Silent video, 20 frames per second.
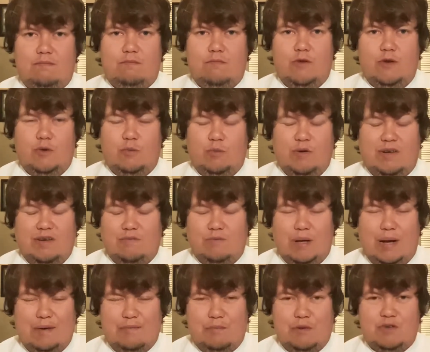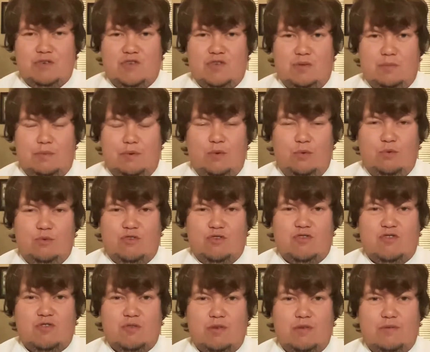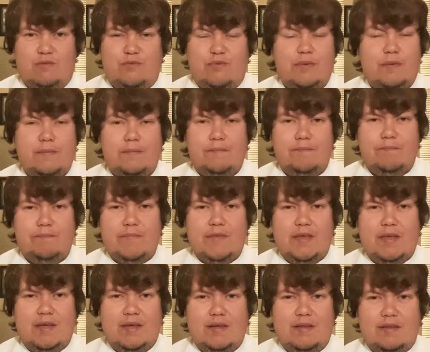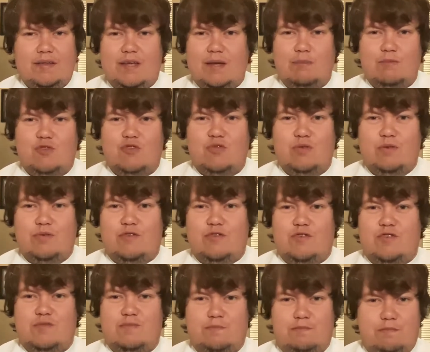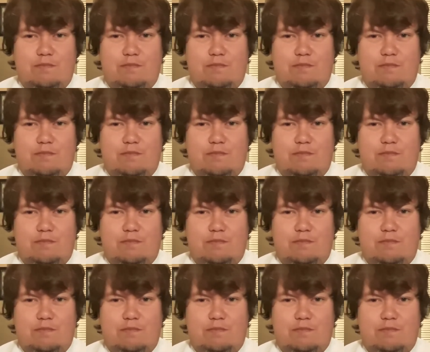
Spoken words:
we didn't really have much of the ball. The game was sort of just